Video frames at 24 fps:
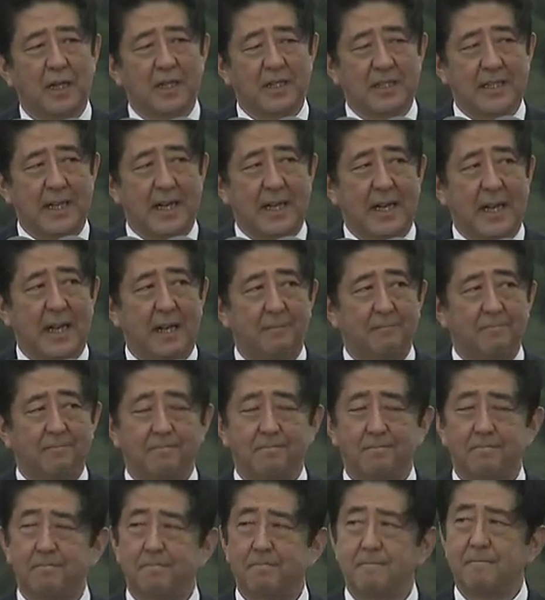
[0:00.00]
while
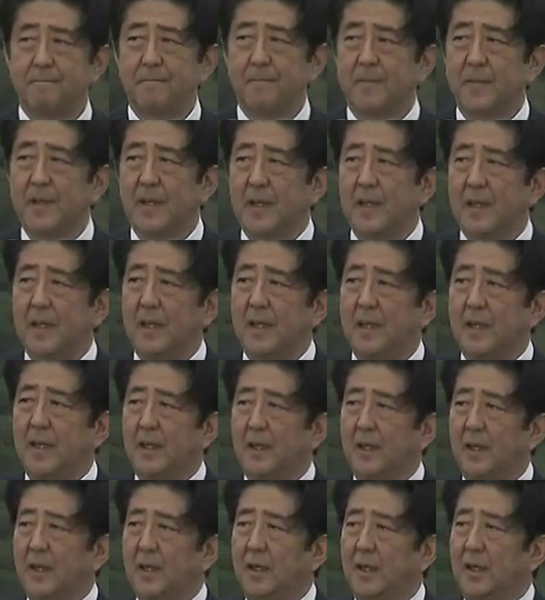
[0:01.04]
harboring
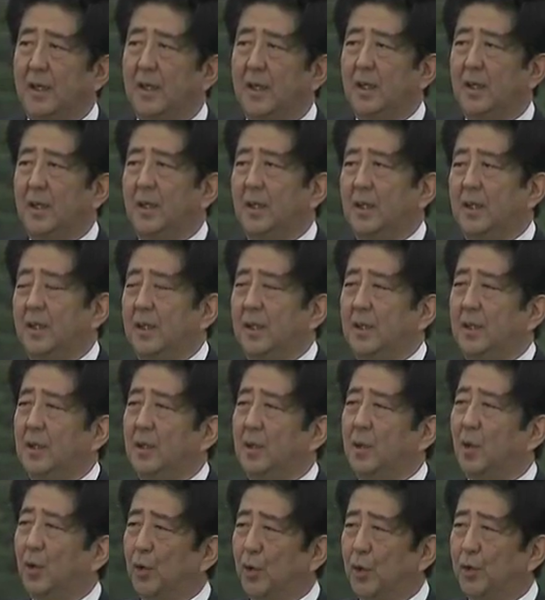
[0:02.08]
quiet
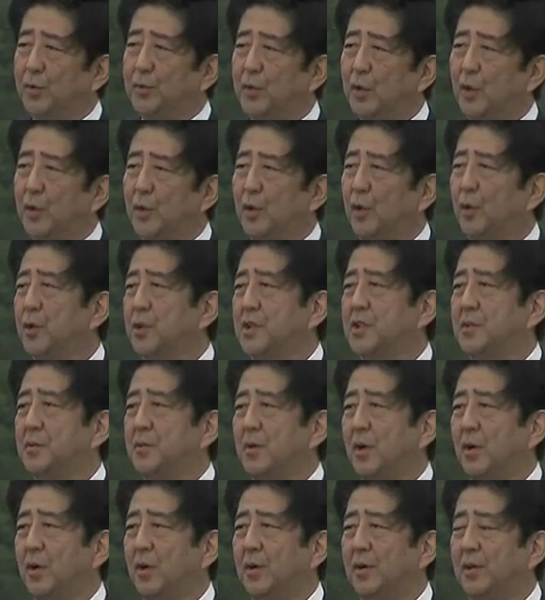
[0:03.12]
pride in the path
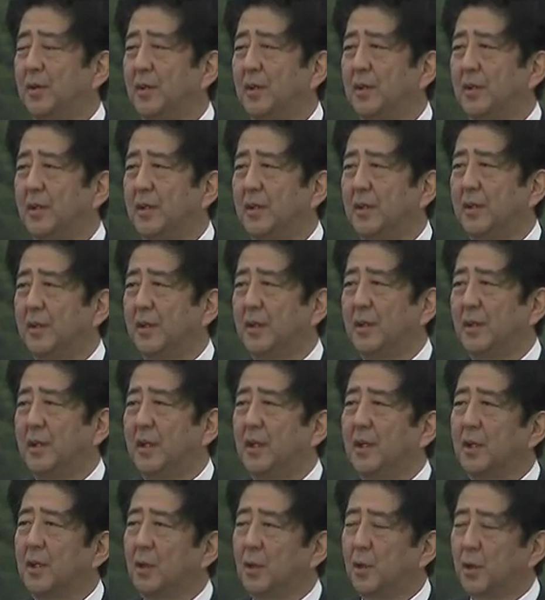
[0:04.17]
we have walked
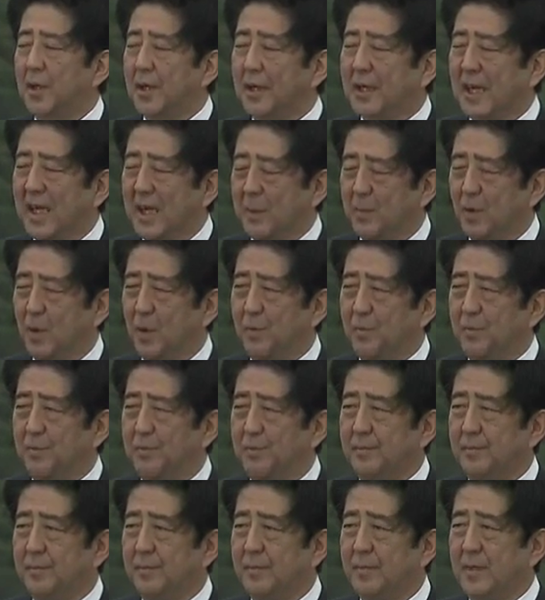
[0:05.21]
as a peace-loving
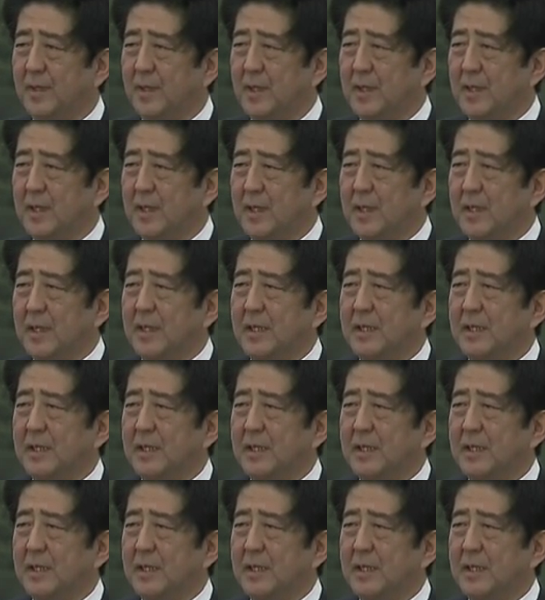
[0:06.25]
nation over these